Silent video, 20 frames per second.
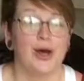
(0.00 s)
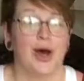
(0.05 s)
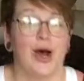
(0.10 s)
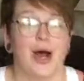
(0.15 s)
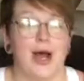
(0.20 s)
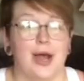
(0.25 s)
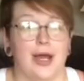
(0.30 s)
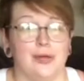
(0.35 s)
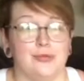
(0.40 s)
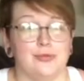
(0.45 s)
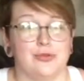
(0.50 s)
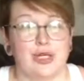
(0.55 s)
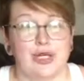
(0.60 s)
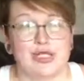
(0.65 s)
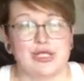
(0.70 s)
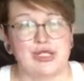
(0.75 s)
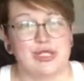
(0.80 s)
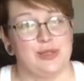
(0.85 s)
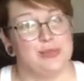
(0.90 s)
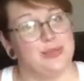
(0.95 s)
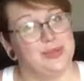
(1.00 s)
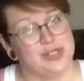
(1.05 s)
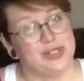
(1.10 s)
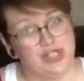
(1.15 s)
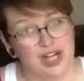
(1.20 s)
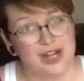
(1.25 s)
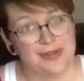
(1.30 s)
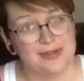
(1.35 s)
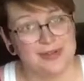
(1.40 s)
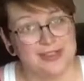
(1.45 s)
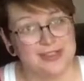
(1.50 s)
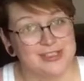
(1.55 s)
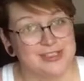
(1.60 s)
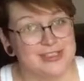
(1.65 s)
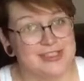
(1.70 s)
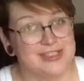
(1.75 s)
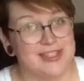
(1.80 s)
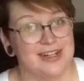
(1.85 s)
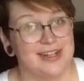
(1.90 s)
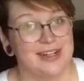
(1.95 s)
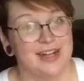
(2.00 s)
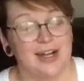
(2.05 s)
I'm dressed in pajamas.